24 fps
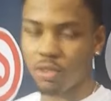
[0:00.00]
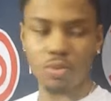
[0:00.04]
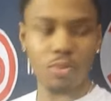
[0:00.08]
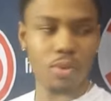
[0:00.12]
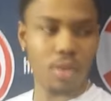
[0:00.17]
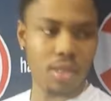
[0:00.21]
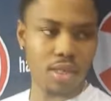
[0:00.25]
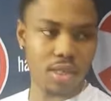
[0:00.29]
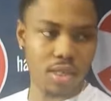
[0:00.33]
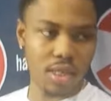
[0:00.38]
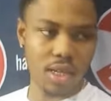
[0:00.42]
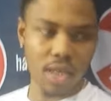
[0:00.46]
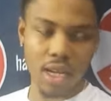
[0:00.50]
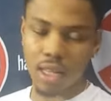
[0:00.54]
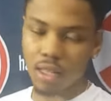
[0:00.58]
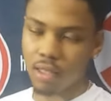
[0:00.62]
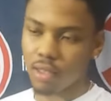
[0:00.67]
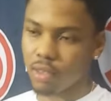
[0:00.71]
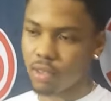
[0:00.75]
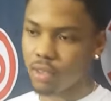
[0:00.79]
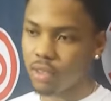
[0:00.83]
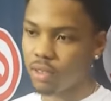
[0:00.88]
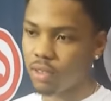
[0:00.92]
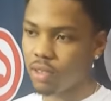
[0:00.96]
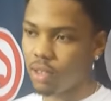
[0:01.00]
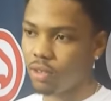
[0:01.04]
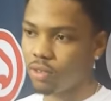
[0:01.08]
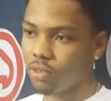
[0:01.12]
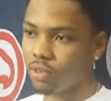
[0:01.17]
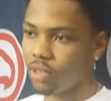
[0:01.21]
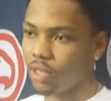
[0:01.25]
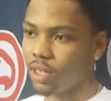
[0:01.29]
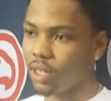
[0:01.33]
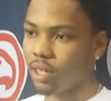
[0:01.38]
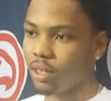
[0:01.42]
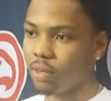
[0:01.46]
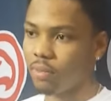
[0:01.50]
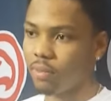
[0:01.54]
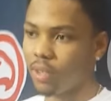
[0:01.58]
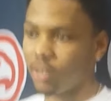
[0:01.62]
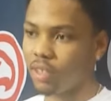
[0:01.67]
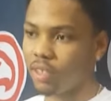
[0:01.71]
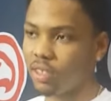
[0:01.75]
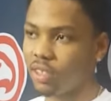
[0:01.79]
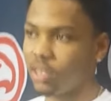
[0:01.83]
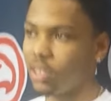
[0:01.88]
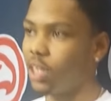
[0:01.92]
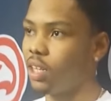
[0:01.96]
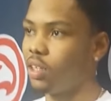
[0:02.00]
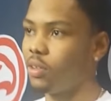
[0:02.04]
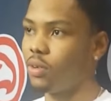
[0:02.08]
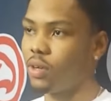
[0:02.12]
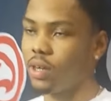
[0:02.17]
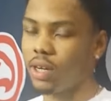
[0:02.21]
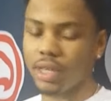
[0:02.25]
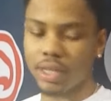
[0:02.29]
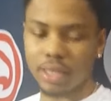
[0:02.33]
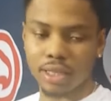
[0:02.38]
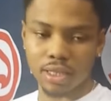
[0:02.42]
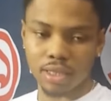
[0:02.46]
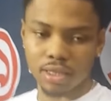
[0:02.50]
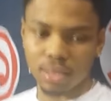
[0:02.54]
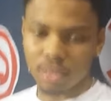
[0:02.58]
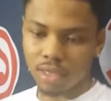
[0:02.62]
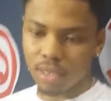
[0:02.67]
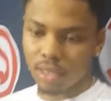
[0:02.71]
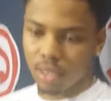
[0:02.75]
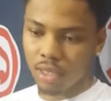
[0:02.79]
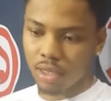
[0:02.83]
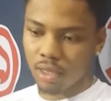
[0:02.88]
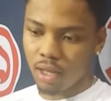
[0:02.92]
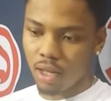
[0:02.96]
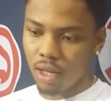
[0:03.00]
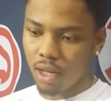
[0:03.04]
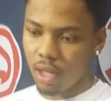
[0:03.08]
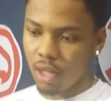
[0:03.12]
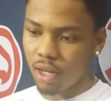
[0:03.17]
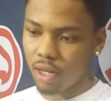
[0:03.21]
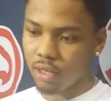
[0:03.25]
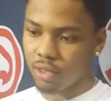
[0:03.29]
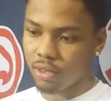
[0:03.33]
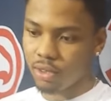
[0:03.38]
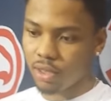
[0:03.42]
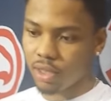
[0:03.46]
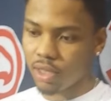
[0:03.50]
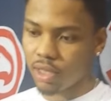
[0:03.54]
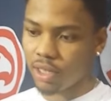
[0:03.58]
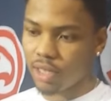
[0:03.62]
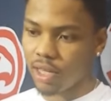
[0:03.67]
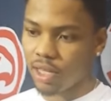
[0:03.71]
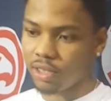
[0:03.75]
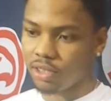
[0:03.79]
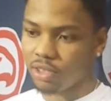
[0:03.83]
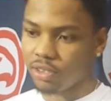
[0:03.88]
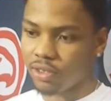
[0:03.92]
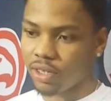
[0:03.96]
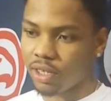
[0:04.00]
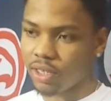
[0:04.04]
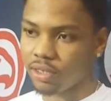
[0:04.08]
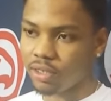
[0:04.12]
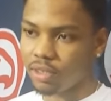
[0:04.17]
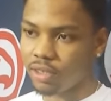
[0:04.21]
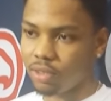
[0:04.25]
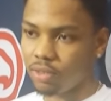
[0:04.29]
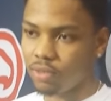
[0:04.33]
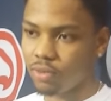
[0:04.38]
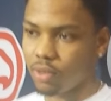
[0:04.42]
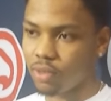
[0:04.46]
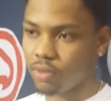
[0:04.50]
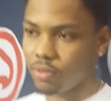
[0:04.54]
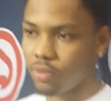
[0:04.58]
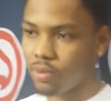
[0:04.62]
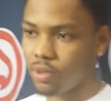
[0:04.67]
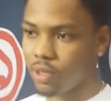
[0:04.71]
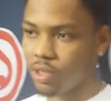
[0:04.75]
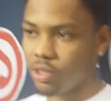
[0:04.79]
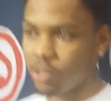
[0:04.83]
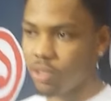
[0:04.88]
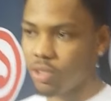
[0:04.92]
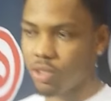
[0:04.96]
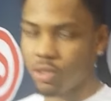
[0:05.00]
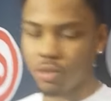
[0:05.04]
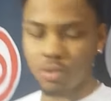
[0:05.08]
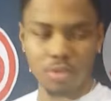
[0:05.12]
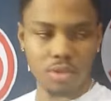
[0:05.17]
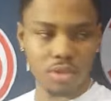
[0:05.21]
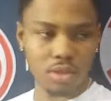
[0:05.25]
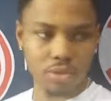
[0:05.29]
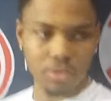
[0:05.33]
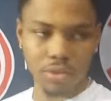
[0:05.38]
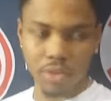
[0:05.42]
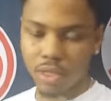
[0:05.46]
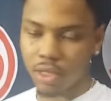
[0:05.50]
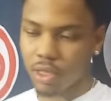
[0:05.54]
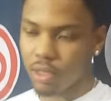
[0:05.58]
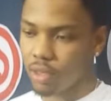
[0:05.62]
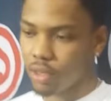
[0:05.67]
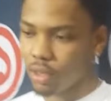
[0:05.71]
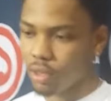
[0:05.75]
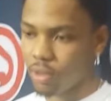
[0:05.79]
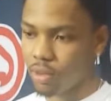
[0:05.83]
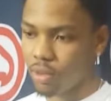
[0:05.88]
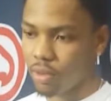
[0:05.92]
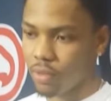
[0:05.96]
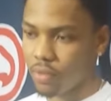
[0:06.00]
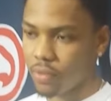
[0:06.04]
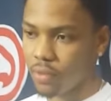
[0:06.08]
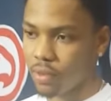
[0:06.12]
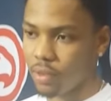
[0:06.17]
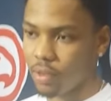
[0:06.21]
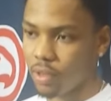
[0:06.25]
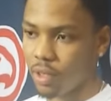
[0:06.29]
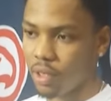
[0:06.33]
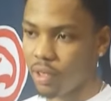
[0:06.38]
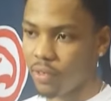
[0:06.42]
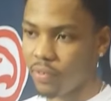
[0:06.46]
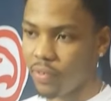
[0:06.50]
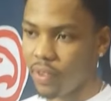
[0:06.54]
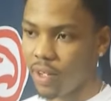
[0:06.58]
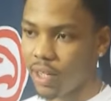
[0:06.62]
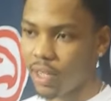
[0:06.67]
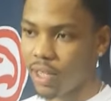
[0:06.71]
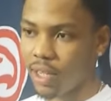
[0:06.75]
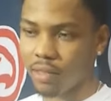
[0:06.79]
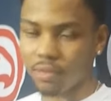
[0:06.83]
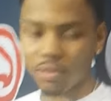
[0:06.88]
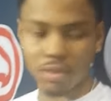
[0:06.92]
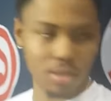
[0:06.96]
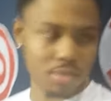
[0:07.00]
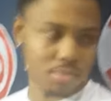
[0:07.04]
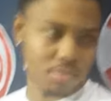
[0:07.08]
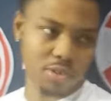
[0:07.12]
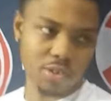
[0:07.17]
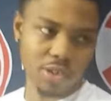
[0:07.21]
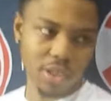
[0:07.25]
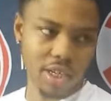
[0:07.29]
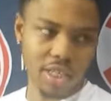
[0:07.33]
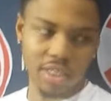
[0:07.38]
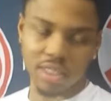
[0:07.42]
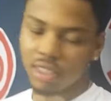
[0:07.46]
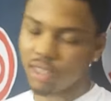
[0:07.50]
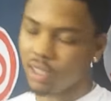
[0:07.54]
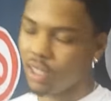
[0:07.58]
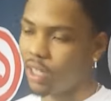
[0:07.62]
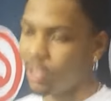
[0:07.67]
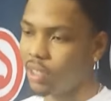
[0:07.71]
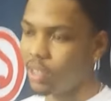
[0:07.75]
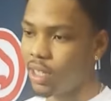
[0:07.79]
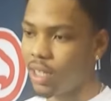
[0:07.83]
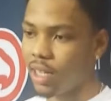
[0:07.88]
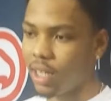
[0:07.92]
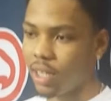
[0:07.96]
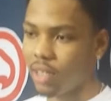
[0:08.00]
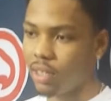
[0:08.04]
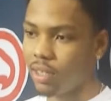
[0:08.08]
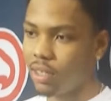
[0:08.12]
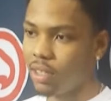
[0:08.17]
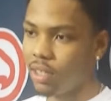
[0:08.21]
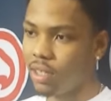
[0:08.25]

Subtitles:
you win together, you know, you look at the month of January, you look at that stretch, 32-3, 35 games, something crazy like that.